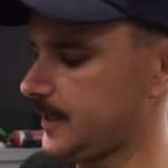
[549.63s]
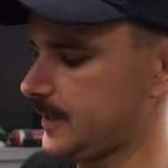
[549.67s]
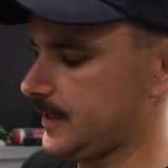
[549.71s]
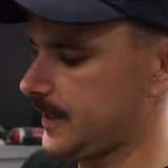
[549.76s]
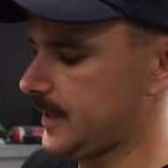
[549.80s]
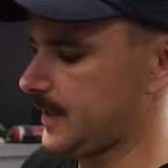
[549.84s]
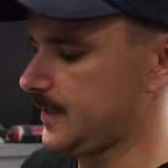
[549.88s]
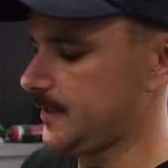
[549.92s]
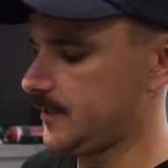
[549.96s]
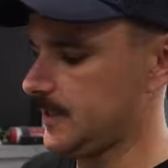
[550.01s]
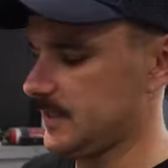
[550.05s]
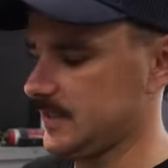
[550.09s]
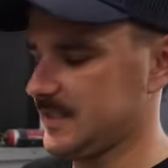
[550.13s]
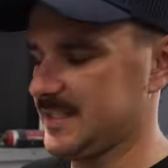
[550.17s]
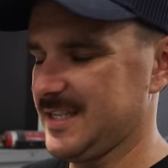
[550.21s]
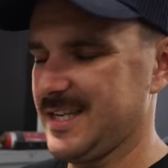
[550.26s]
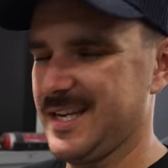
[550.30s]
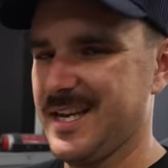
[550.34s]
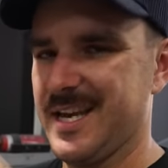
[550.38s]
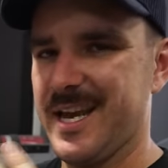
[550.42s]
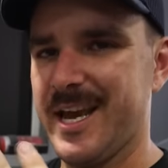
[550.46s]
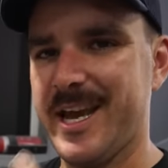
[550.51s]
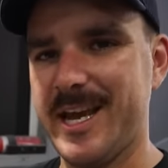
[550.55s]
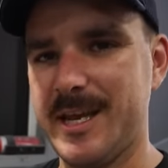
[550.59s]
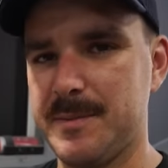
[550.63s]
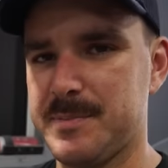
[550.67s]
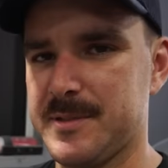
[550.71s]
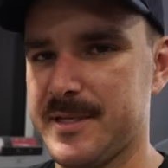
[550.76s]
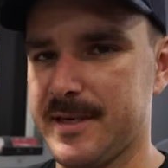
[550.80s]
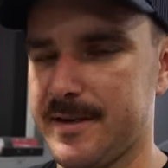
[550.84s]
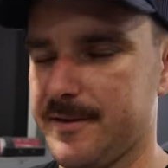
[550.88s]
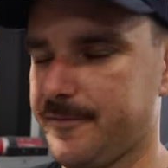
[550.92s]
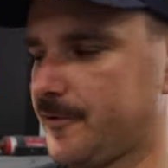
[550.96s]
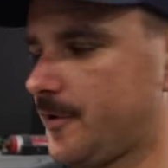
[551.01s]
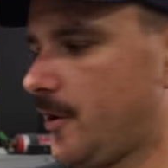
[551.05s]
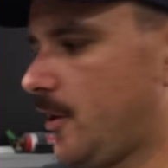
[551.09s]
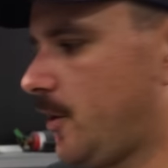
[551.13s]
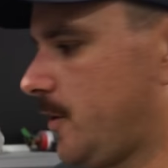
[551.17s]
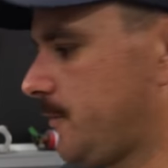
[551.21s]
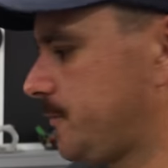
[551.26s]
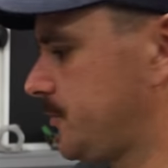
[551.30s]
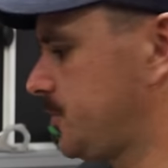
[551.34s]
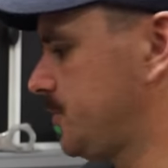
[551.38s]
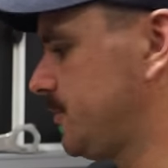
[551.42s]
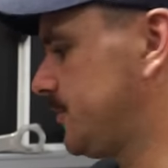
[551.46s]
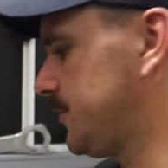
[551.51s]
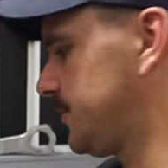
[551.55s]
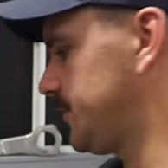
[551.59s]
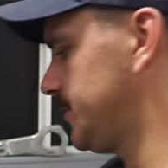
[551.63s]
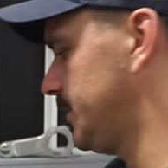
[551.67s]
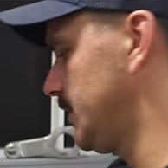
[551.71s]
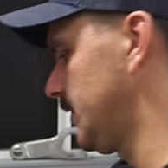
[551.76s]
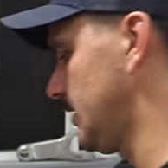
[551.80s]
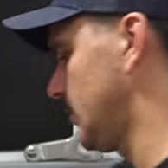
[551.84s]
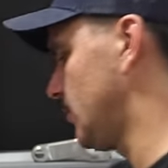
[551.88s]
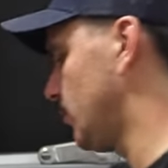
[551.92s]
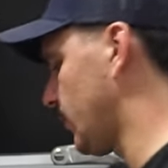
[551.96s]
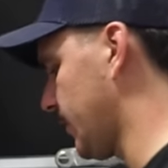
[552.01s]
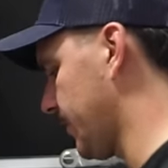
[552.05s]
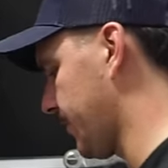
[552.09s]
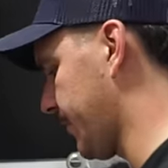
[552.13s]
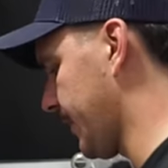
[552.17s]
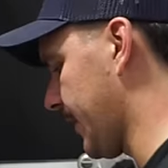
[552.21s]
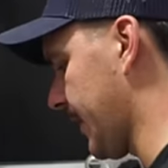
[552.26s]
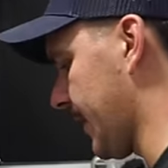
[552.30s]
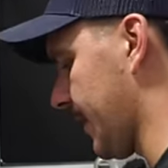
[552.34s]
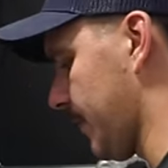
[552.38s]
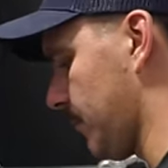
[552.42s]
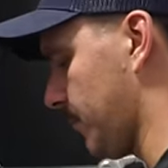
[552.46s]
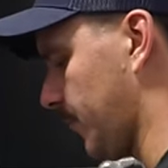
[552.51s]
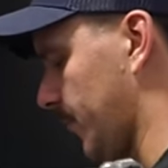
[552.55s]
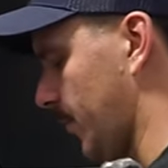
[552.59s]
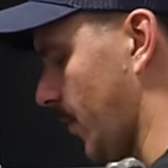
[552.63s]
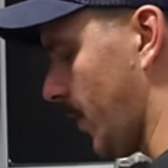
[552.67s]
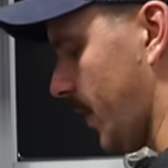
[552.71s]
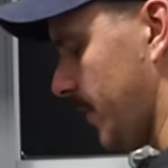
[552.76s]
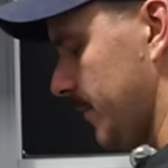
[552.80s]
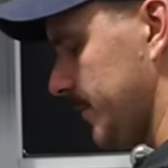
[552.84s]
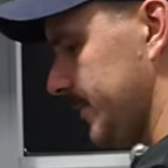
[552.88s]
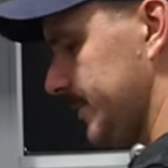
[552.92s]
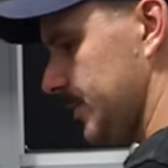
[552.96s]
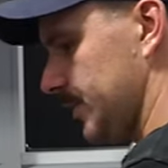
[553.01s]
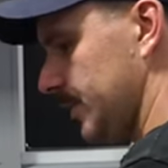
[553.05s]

Now, there is heaps of different options with uh, primers.